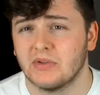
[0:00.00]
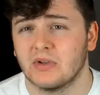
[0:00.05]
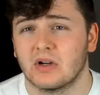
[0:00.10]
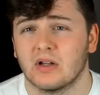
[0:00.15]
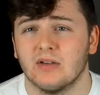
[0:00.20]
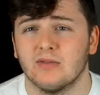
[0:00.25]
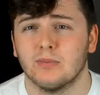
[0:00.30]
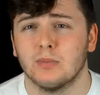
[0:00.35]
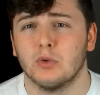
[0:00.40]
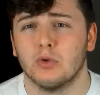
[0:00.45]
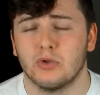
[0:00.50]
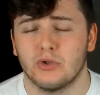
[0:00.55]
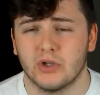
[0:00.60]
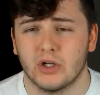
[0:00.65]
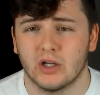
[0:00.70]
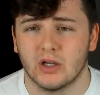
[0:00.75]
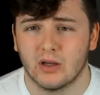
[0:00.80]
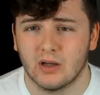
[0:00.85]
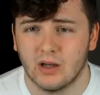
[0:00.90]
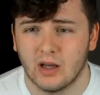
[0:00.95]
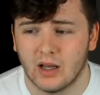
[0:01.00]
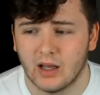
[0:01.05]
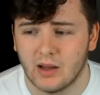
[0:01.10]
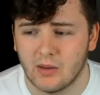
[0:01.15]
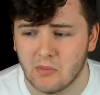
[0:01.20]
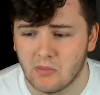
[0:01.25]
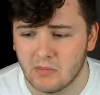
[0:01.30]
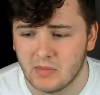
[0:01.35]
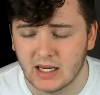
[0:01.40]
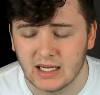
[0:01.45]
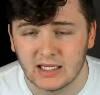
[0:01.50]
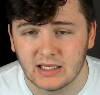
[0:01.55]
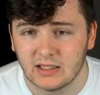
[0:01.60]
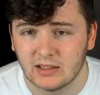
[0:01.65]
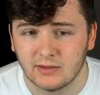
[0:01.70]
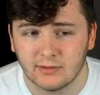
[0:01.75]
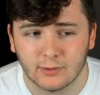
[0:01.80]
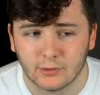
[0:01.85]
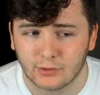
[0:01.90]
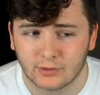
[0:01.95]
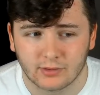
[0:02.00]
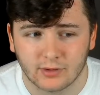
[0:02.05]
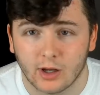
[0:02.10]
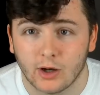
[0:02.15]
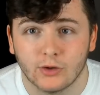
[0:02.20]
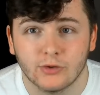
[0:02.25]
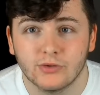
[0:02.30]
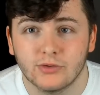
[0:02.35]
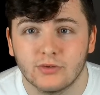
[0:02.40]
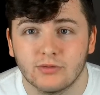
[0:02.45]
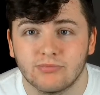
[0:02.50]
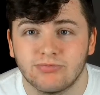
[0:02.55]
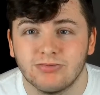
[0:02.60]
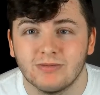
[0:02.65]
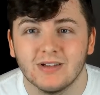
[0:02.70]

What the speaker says: in a Liverpool shirt. He looked lost.